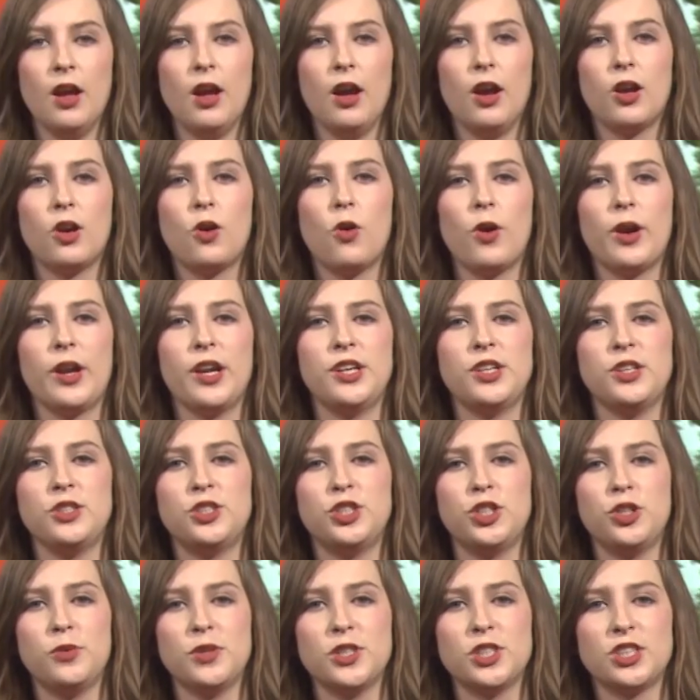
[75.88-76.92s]
According to
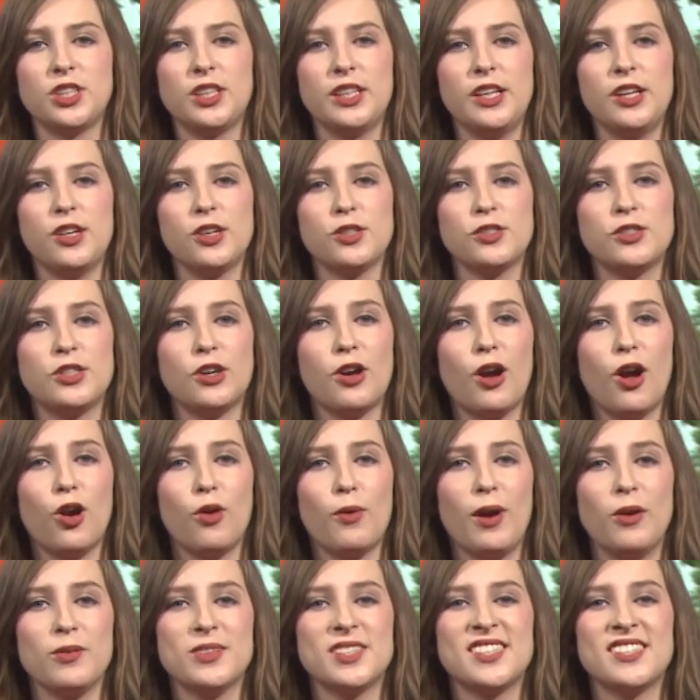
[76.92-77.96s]
Jewish leaders, there are
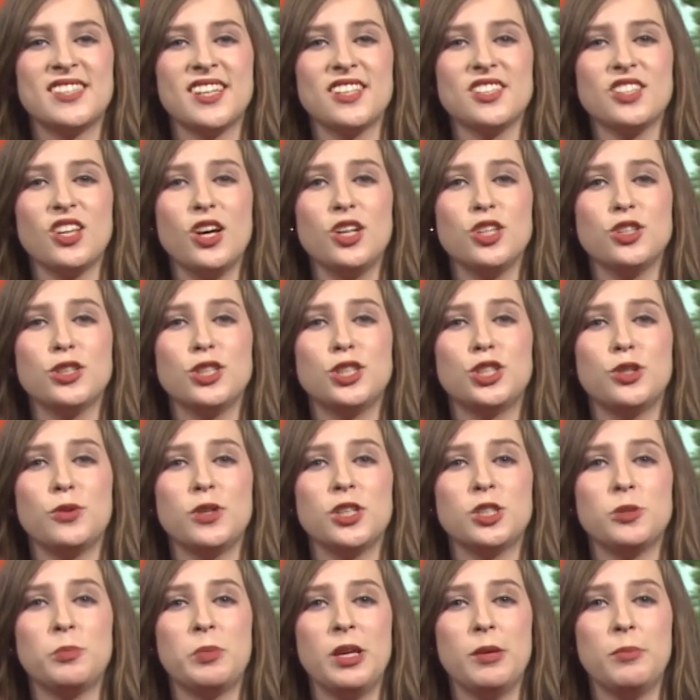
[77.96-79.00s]
around 600
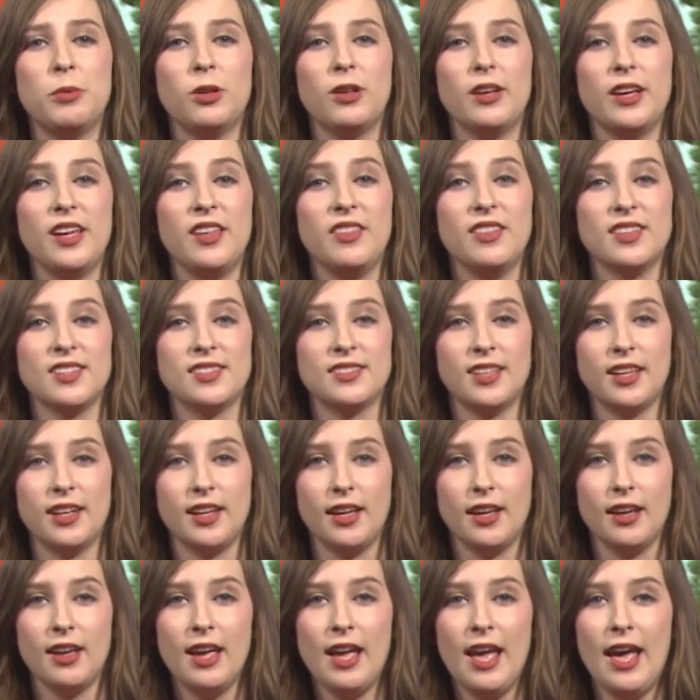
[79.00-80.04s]
Jewish people in the
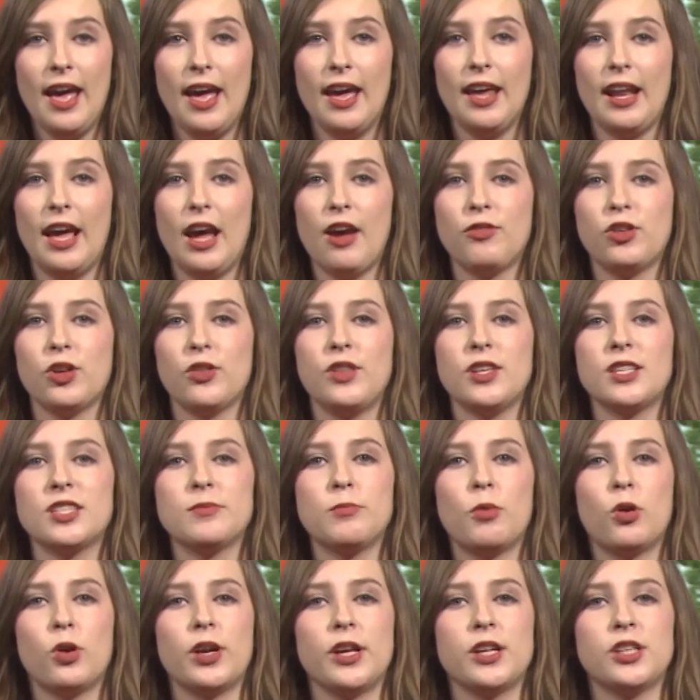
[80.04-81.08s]
city. And after this
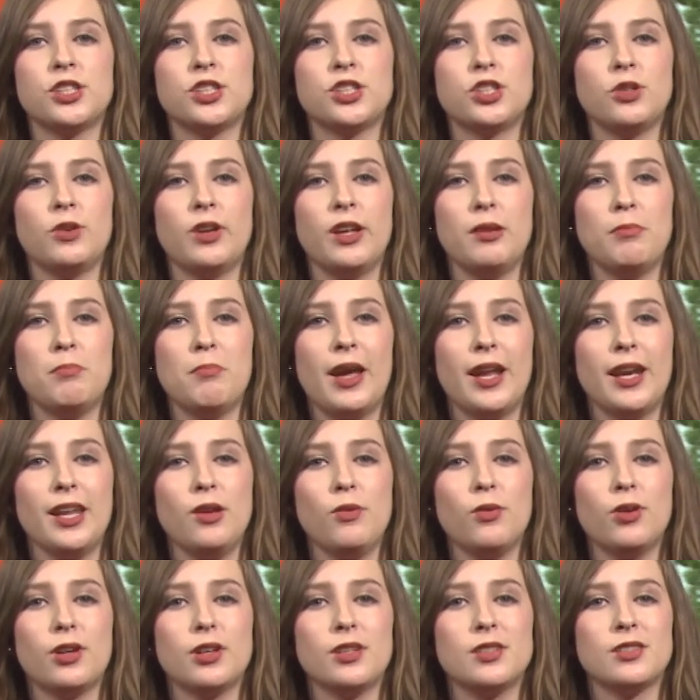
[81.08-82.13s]
morning's shooting, many
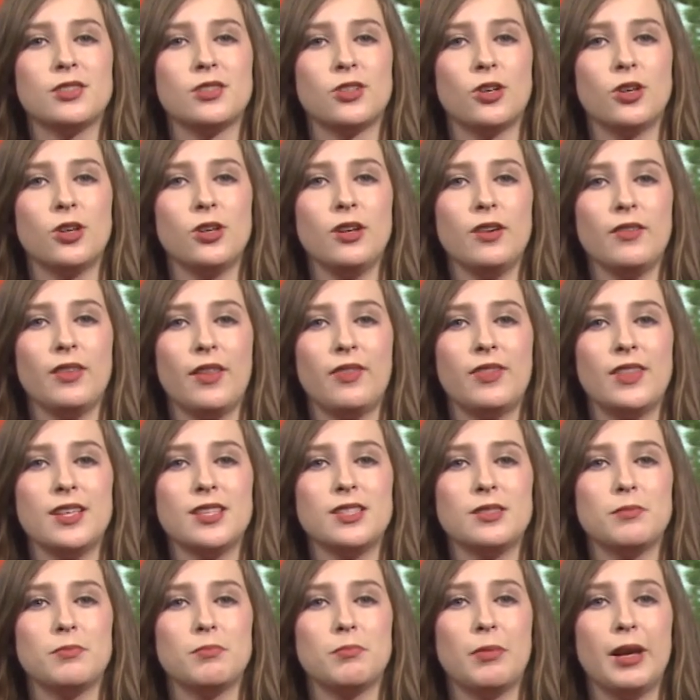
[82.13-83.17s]
were concerned that
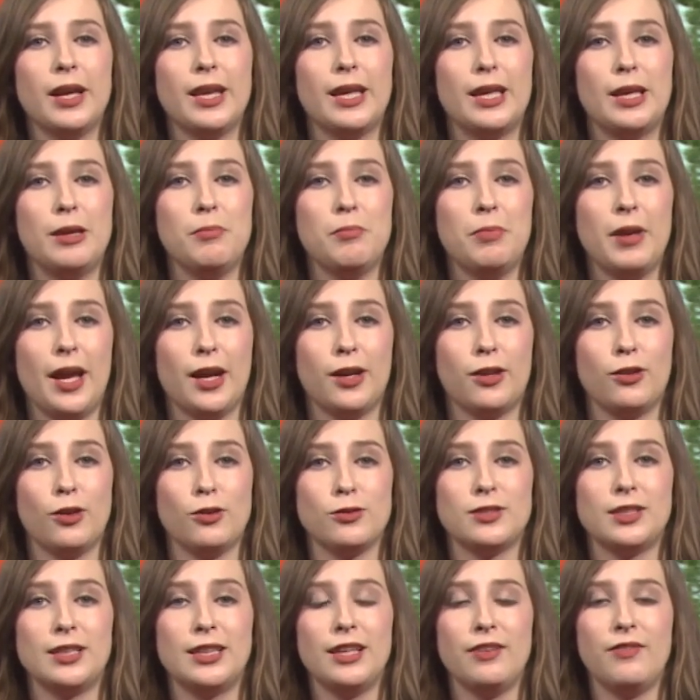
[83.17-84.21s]
this might impact
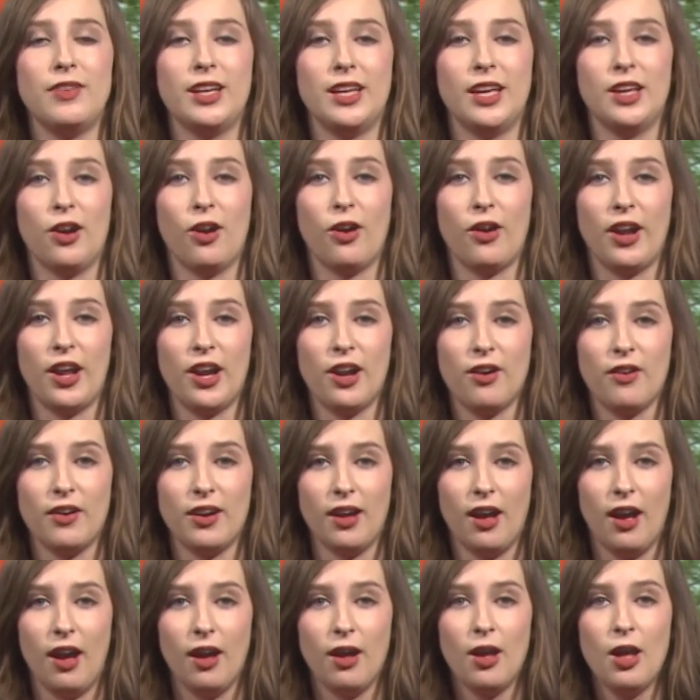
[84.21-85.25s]
those living in our area.